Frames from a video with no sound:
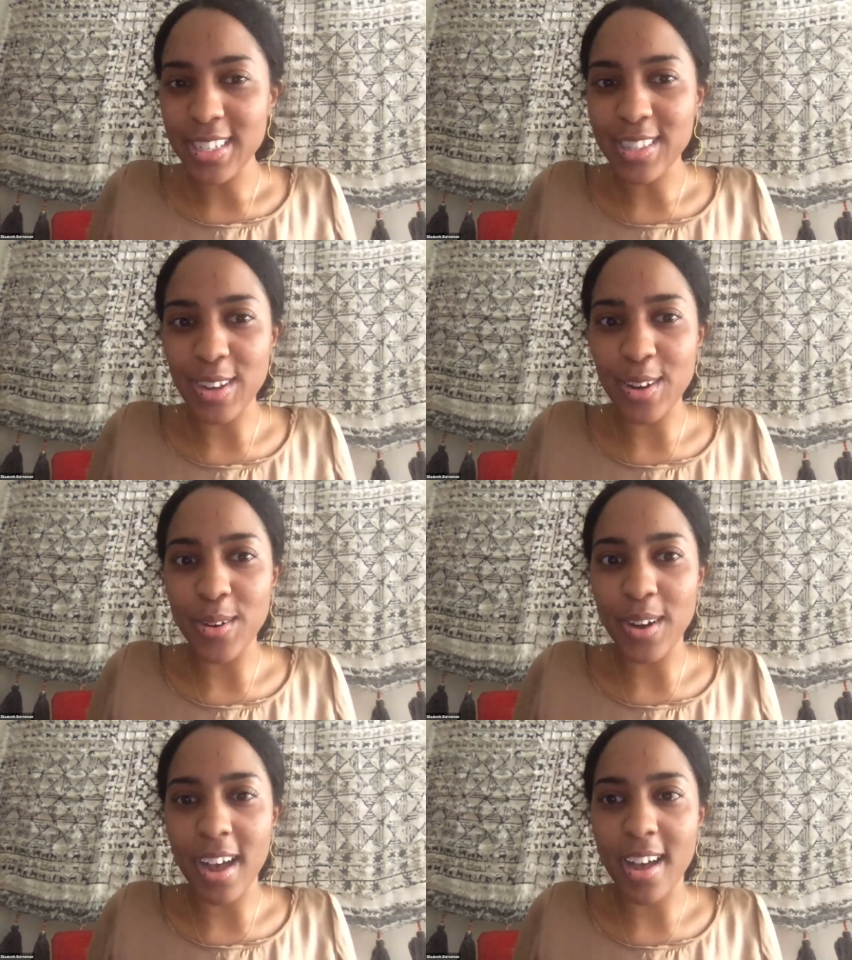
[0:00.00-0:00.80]

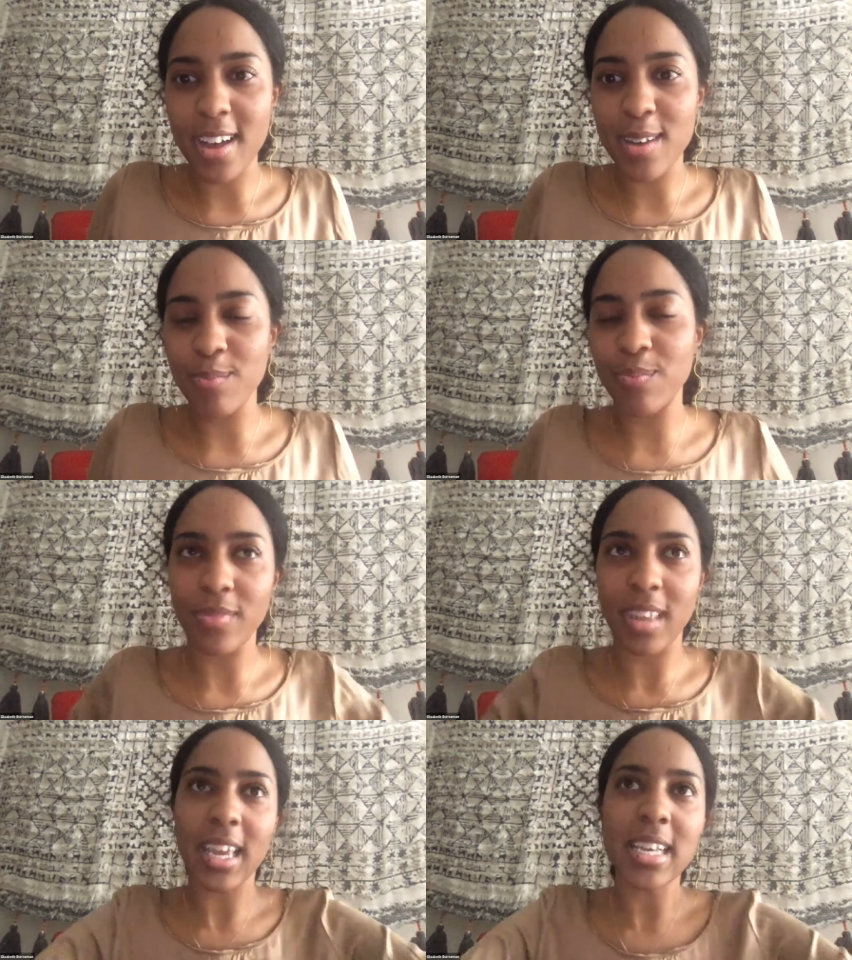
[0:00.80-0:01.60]
So um,
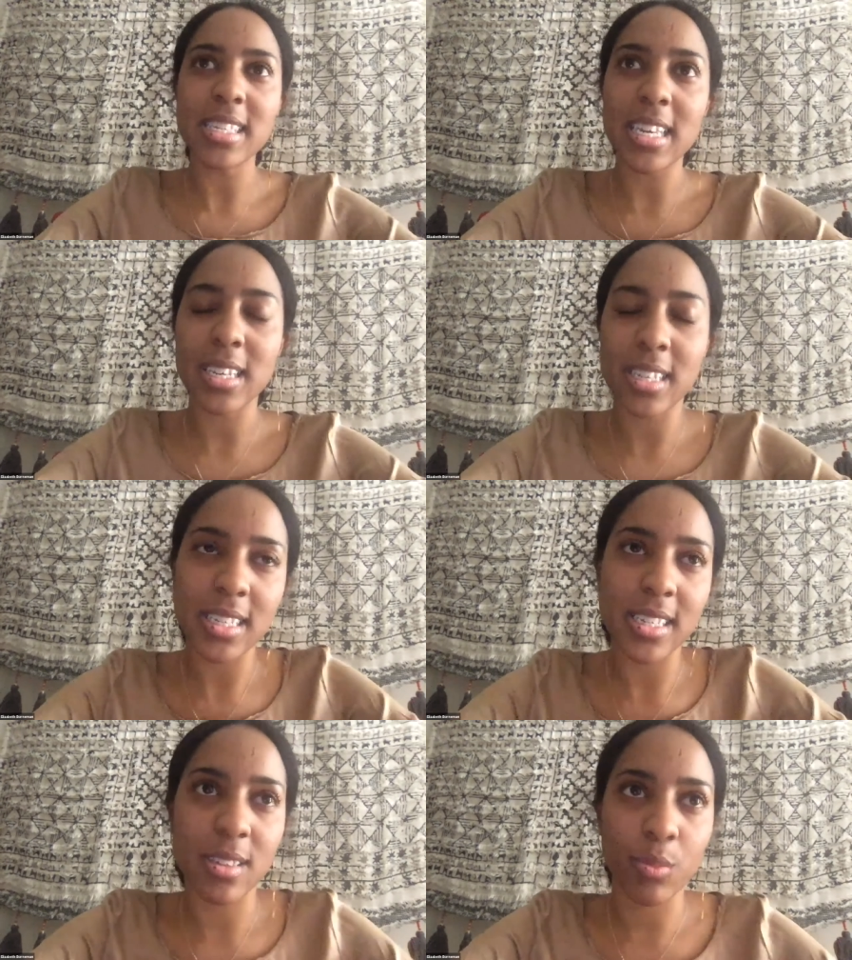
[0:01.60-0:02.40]
I guess like
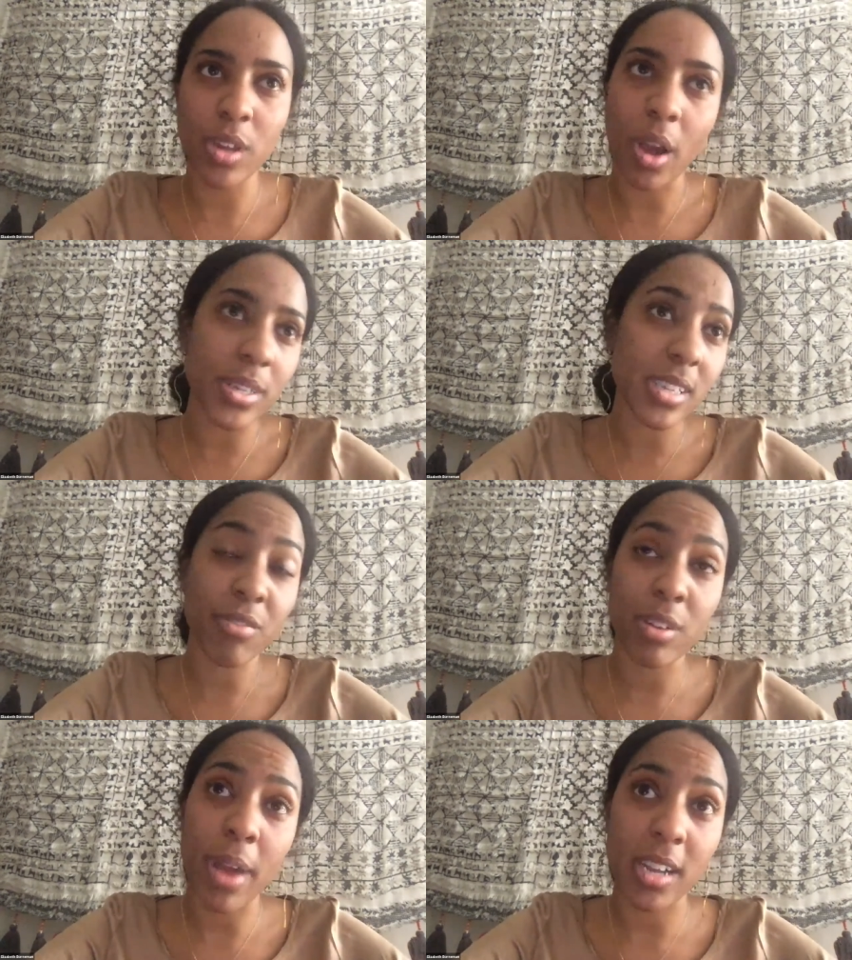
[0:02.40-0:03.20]
we always take
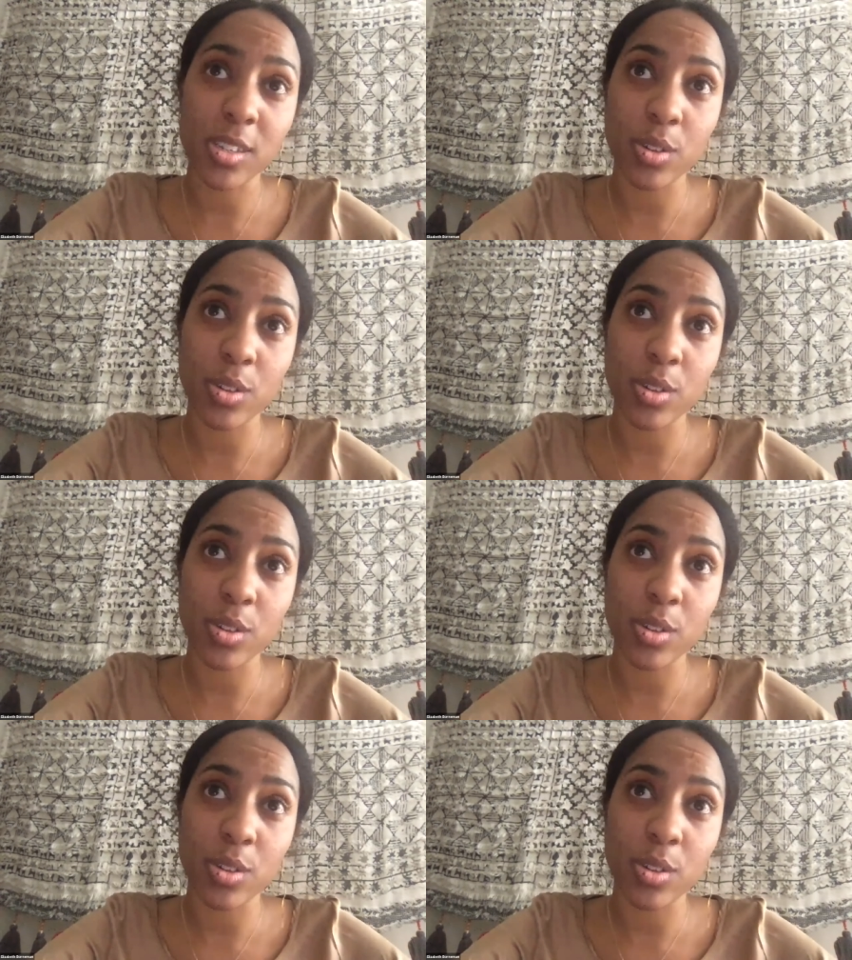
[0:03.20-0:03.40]
feedback.